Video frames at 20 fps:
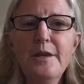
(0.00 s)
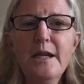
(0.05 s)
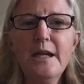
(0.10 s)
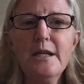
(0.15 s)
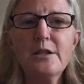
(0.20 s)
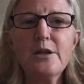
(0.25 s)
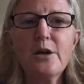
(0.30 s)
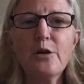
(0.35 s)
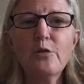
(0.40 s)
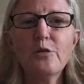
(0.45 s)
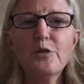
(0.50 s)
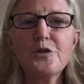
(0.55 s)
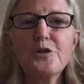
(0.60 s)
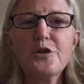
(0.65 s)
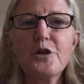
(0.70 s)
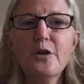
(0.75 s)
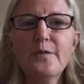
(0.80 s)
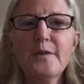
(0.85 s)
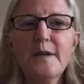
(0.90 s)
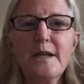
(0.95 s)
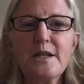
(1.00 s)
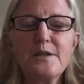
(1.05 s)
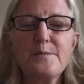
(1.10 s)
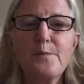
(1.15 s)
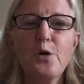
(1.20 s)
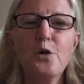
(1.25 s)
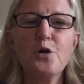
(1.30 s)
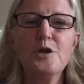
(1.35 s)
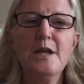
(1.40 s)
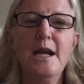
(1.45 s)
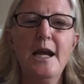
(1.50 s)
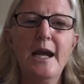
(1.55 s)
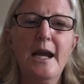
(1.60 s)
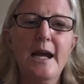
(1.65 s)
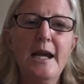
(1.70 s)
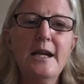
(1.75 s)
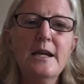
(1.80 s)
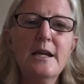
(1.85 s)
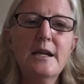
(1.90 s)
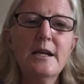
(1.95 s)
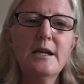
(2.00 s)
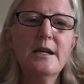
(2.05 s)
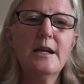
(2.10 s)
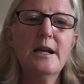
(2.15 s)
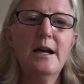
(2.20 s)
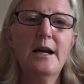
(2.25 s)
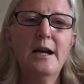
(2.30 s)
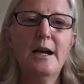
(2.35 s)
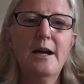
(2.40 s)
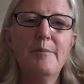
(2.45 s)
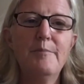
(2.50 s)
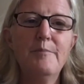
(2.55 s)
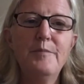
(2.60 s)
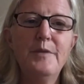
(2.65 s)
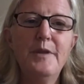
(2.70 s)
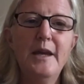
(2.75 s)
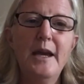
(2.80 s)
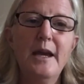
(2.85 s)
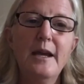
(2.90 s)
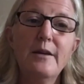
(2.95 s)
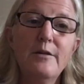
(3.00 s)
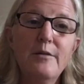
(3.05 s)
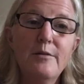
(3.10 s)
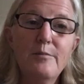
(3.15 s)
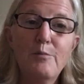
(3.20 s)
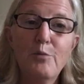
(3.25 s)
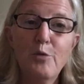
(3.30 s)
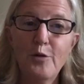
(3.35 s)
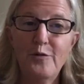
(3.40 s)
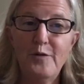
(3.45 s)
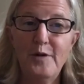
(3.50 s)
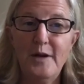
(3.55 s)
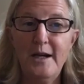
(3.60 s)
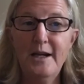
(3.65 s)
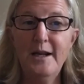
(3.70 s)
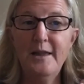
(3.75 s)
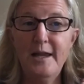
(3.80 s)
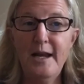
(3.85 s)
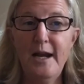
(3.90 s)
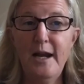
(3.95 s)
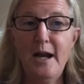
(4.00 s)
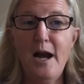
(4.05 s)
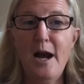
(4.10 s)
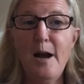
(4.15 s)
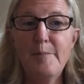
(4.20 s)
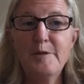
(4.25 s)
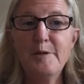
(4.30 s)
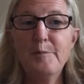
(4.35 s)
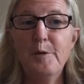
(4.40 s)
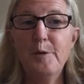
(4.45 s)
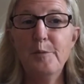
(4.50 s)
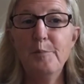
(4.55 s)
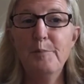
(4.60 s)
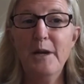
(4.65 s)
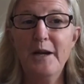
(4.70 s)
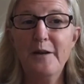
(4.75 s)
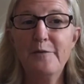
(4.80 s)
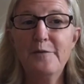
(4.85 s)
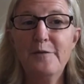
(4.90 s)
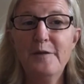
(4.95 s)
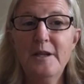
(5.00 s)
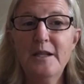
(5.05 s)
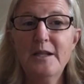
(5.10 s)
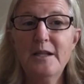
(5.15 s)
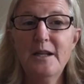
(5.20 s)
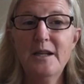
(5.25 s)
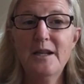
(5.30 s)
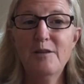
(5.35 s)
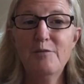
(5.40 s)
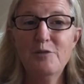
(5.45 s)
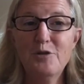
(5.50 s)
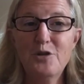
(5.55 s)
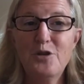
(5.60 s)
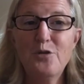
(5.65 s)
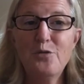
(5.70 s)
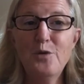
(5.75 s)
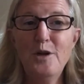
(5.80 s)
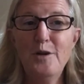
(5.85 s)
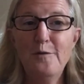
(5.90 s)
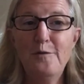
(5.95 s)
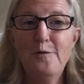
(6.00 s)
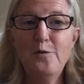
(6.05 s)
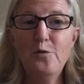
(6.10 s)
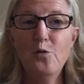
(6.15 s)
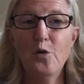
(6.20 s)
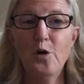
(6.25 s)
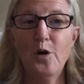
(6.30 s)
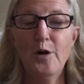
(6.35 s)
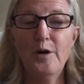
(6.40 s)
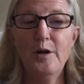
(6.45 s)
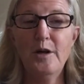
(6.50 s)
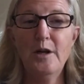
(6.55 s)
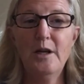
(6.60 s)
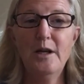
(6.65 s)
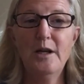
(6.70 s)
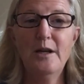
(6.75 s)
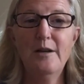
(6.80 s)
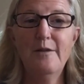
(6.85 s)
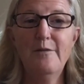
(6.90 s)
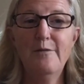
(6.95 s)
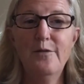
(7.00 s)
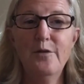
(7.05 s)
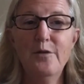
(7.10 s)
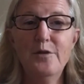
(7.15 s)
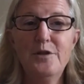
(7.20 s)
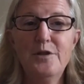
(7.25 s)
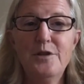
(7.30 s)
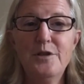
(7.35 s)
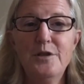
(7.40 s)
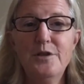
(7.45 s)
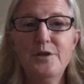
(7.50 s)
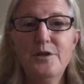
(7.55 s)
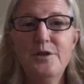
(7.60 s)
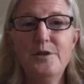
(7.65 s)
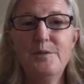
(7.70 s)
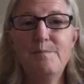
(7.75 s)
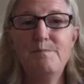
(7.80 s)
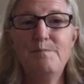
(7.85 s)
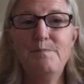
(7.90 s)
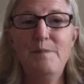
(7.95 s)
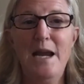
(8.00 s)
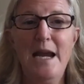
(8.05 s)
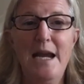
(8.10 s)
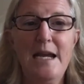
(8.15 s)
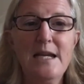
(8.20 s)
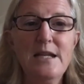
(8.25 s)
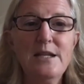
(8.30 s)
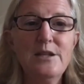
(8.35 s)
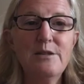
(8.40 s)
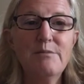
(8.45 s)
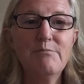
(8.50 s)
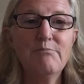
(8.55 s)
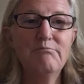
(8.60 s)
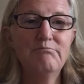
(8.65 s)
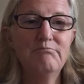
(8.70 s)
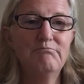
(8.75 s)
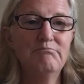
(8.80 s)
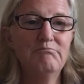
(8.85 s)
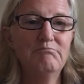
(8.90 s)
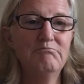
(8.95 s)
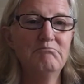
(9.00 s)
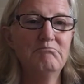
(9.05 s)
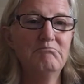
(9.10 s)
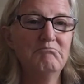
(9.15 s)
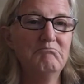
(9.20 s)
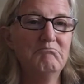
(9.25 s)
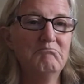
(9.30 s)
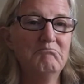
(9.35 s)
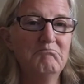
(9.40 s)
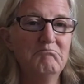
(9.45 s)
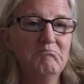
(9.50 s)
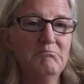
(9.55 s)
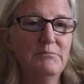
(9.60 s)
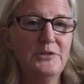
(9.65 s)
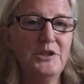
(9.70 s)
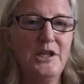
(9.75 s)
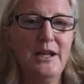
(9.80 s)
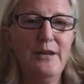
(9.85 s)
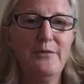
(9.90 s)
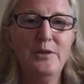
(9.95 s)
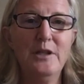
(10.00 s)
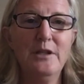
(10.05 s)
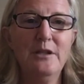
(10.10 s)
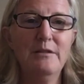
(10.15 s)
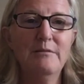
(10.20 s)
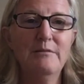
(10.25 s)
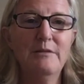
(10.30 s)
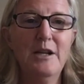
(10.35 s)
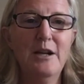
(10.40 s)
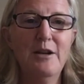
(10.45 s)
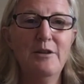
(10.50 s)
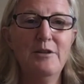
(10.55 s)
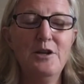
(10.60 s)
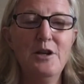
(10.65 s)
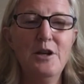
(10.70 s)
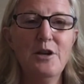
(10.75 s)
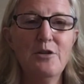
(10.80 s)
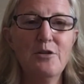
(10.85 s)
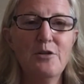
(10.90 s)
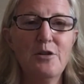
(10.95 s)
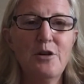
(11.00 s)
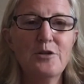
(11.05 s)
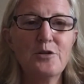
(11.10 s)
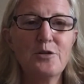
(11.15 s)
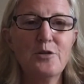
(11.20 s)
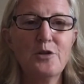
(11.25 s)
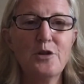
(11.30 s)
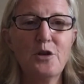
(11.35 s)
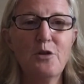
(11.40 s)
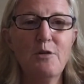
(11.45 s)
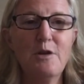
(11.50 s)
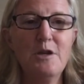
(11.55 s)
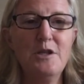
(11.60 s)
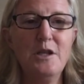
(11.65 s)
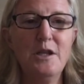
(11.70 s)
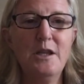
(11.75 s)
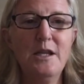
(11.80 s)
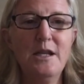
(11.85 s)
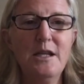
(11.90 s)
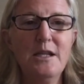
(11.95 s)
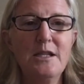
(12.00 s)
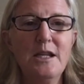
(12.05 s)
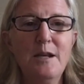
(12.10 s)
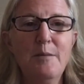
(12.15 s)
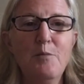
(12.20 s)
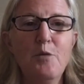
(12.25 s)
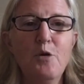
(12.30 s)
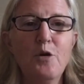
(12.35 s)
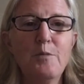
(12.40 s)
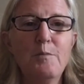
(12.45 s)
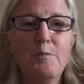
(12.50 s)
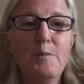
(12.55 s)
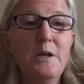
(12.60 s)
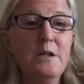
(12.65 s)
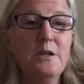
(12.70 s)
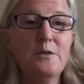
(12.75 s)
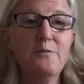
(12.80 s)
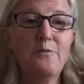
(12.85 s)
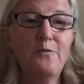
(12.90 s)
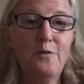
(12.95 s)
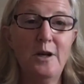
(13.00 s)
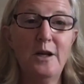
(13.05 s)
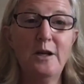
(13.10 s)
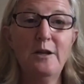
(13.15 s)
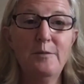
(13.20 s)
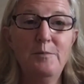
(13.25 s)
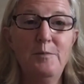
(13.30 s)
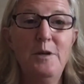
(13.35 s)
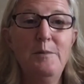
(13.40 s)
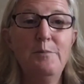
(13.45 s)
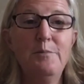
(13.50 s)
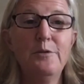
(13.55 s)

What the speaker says: the total servings per day that provided that optimal benefit was 3 to 4 versus 8, 7. You hear all sorts of crazy things anymore because frankly